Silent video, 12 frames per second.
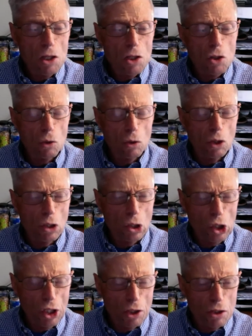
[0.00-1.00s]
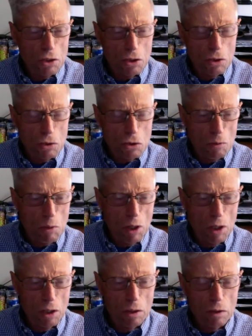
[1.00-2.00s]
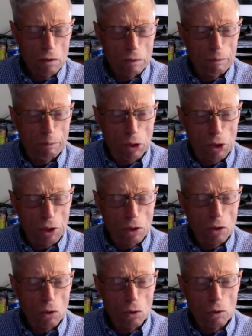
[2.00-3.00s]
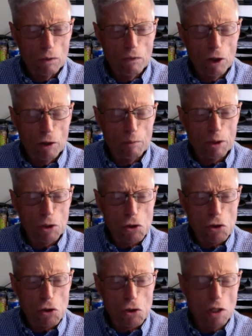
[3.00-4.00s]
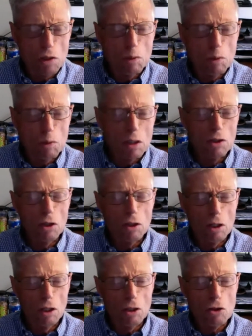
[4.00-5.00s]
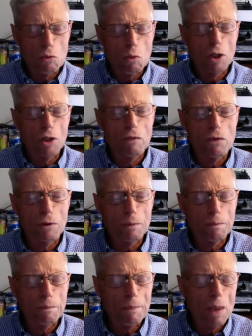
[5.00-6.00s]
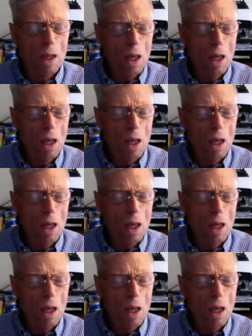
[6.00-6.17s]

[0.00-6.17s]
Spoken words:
totally linked to some kind of political or environmental statement. I think each one of them